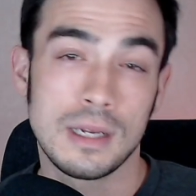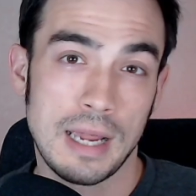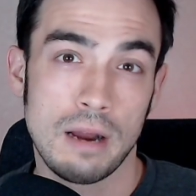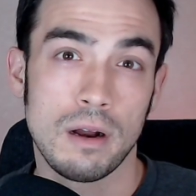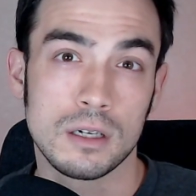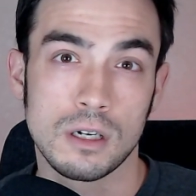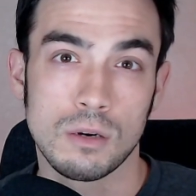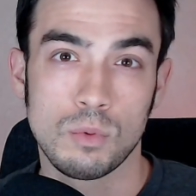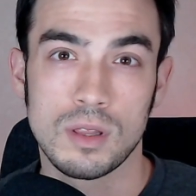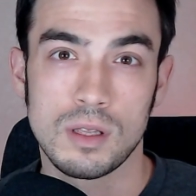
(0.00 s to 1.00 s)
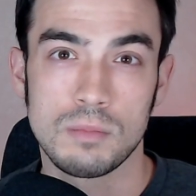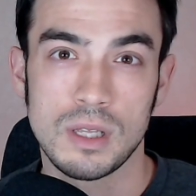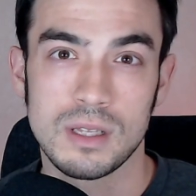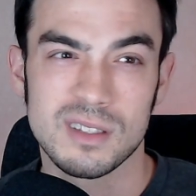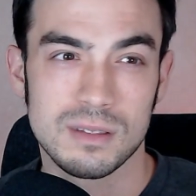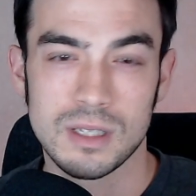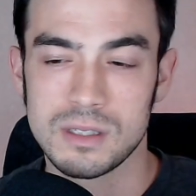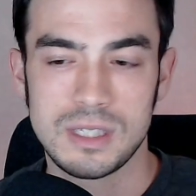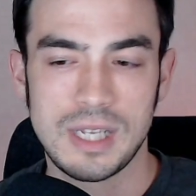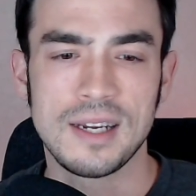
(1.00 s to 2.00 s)
character within me. This
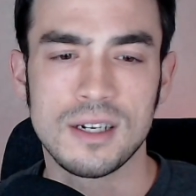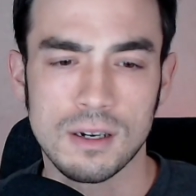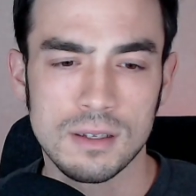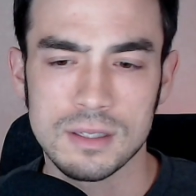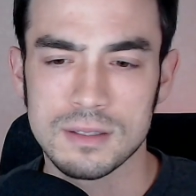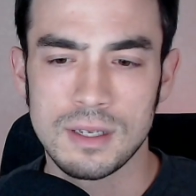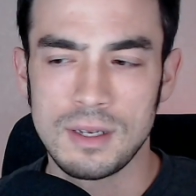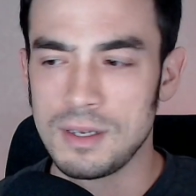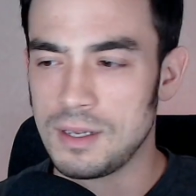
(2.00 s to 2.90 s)
this tinker, this